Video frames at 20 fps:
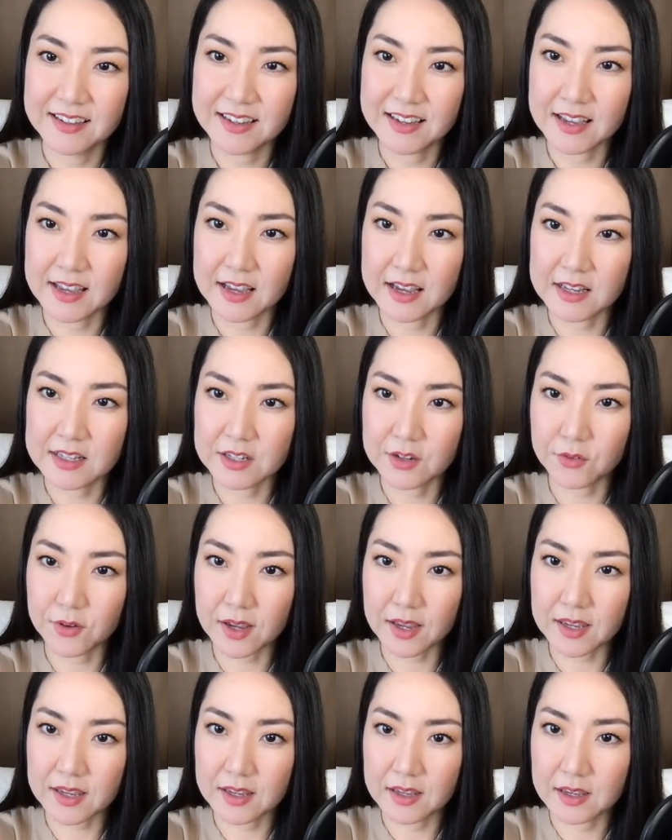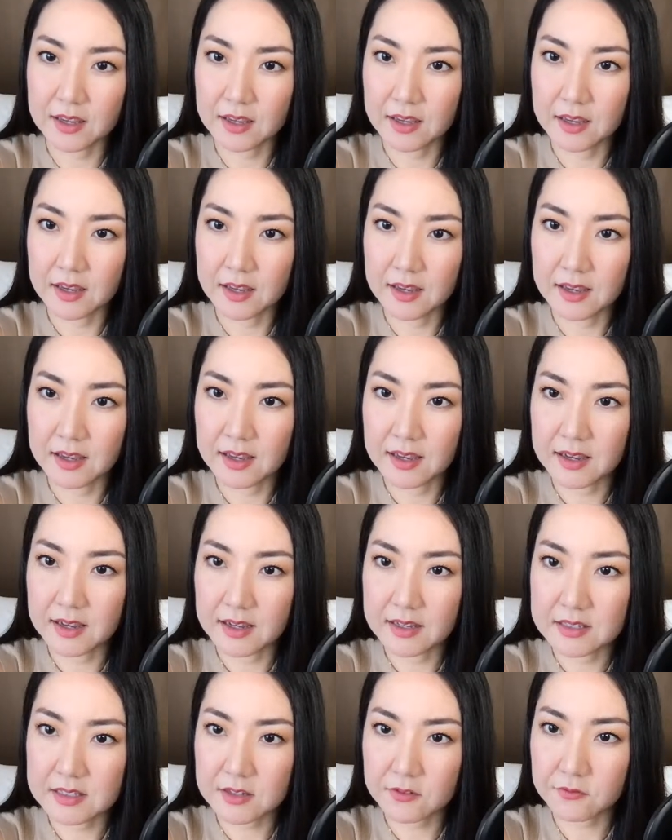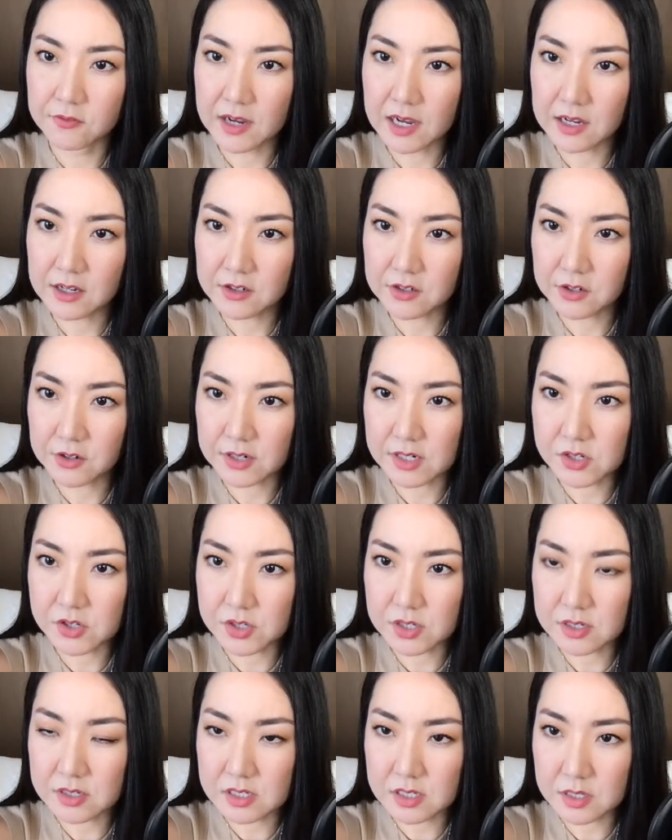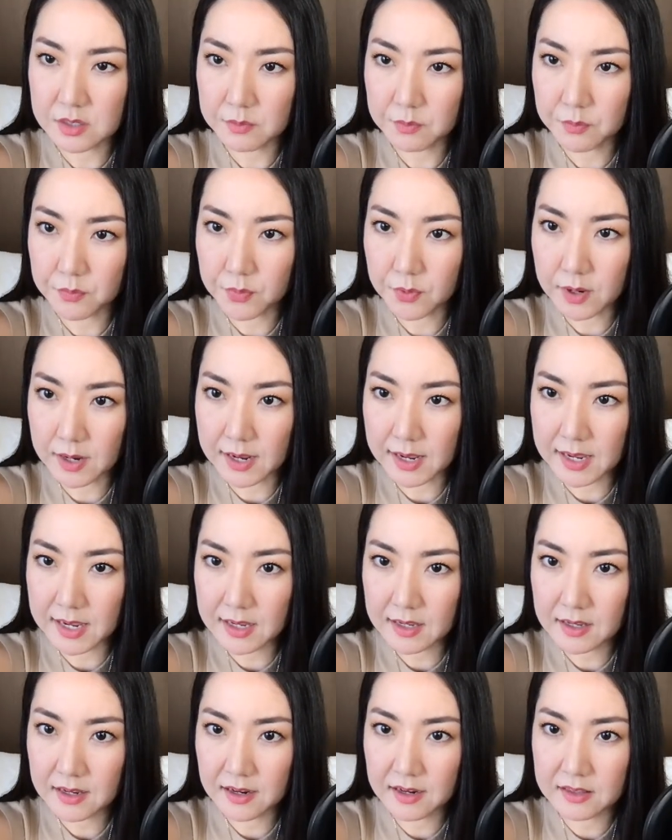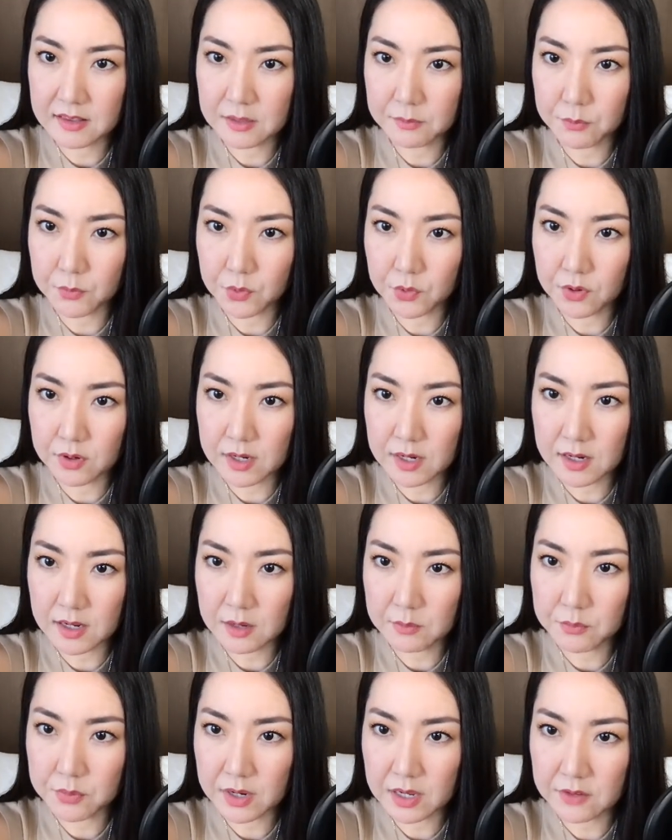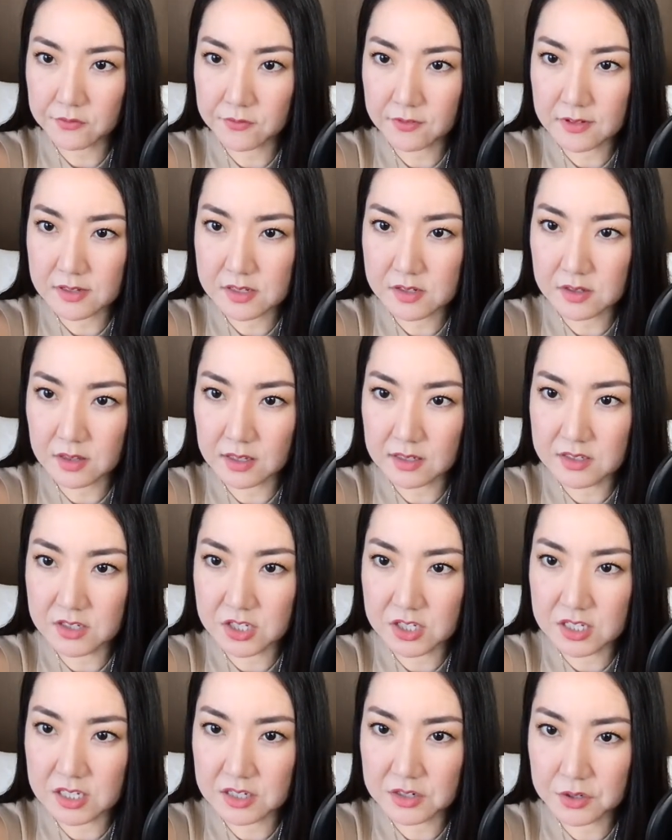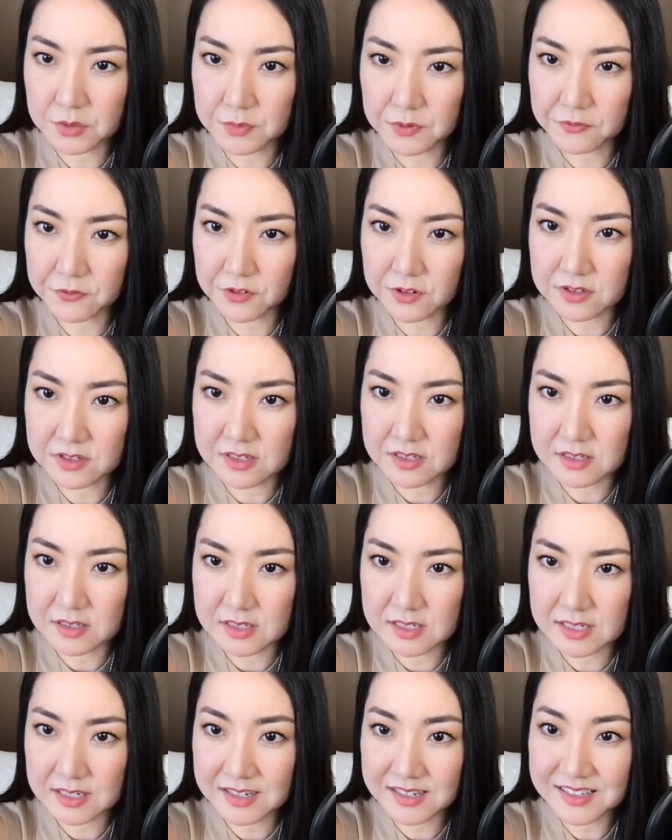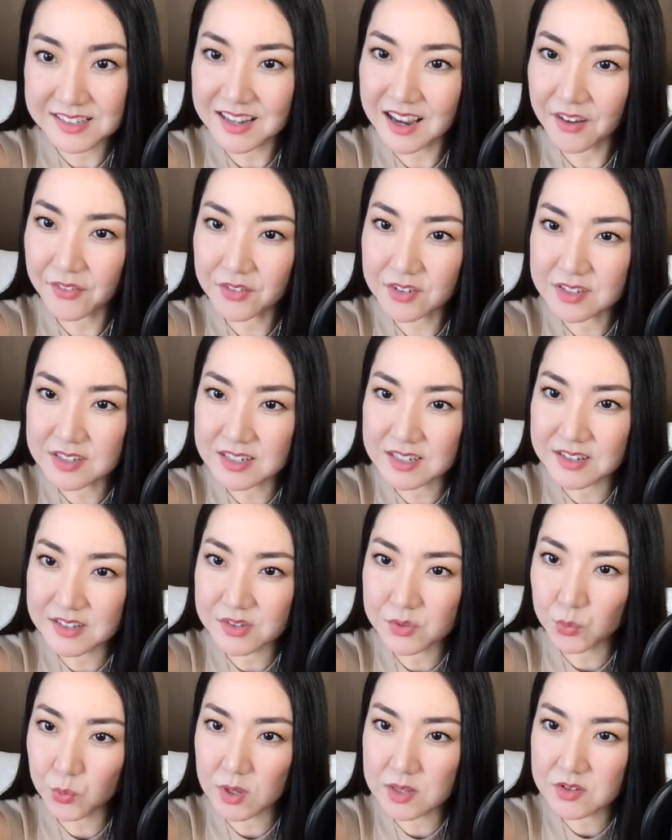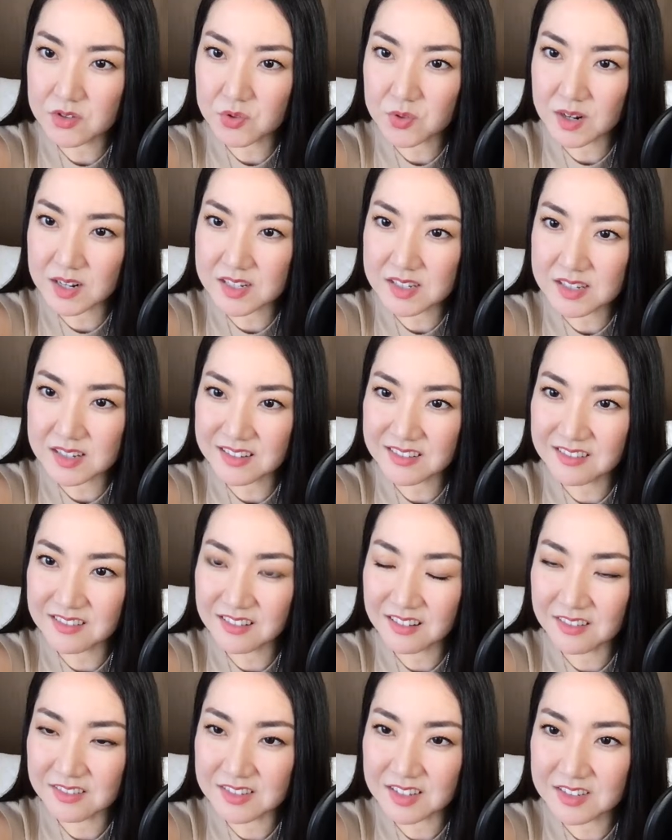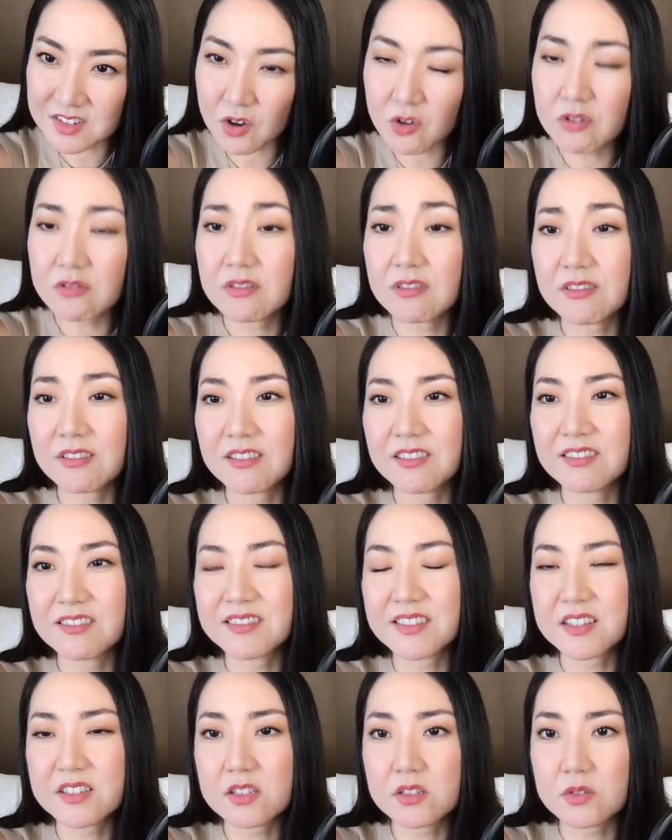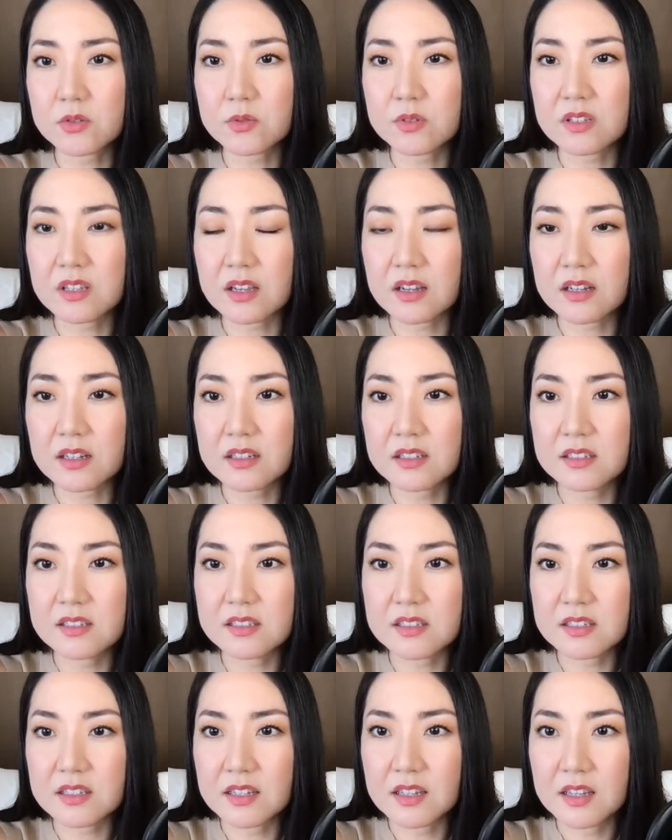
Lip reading: Anyway, devout Christians pray in the morning, at breakfast, lunch, dinner, before teas, after teas, when stressed. That's so nice.